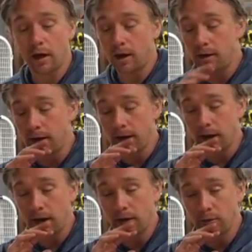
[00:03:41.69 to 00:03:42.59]
I
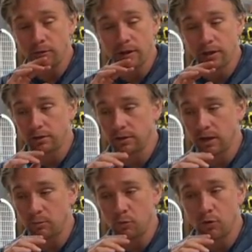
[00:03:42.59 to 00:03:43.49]
don't think it'll
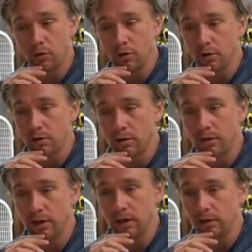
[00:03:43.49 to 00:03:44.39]
take more
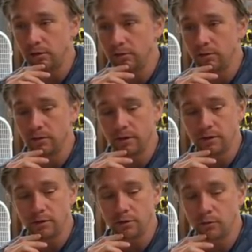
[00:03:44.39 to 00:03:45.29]
than
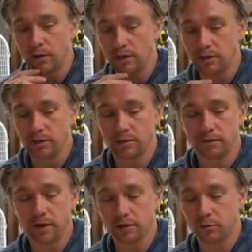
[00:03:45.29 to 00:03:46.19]
2 weeks. It is a
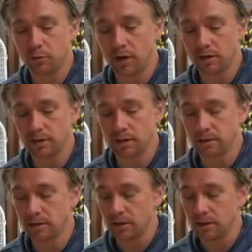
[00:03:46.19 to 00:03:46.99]
faster process